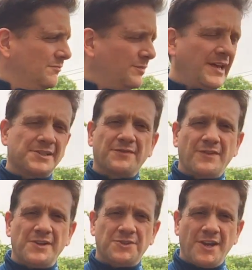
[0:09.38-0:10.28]
blast of
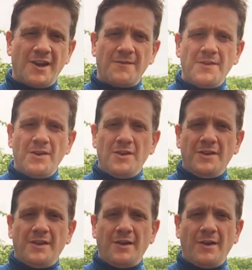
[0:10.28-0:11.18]
fresh air.
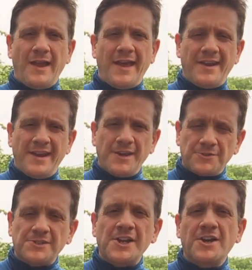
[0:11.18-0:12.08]
Had an
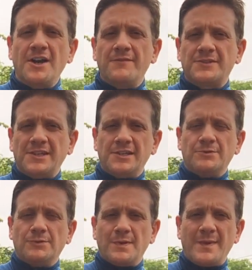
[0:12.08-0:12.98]
interesting
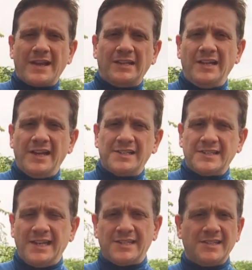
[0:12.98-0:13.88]
conversation with one of my clients
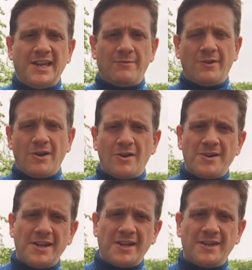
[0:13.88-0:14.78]
last night
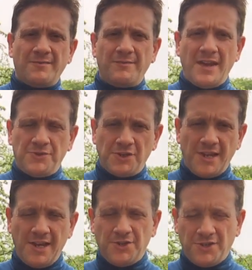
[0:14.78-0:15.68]
regarding
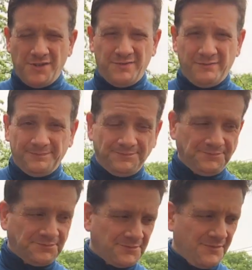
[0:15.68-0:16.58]
education,
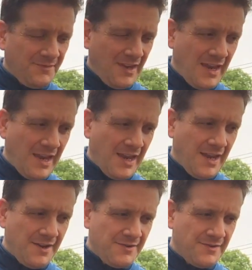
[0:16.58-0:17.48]

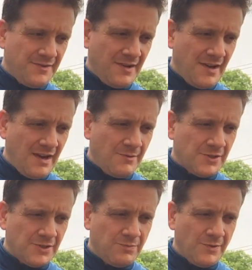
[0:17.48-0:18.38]
and
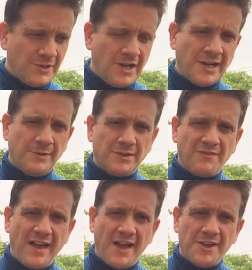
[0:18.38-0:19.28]
we were talking about the
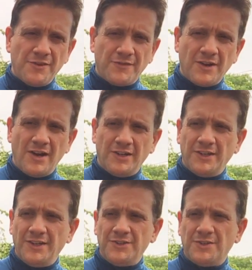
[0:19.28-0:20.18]
value of
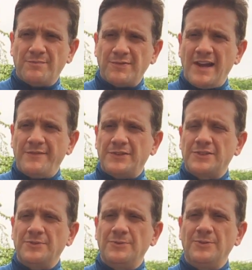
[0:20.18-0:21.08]
college and private
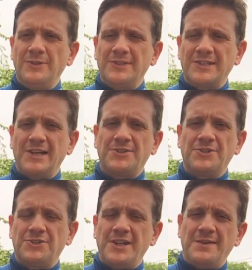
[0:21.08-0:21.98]
school and such,
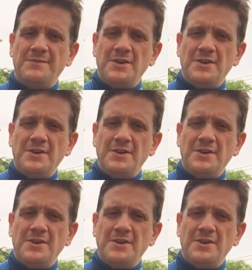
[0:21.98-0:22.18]
and she had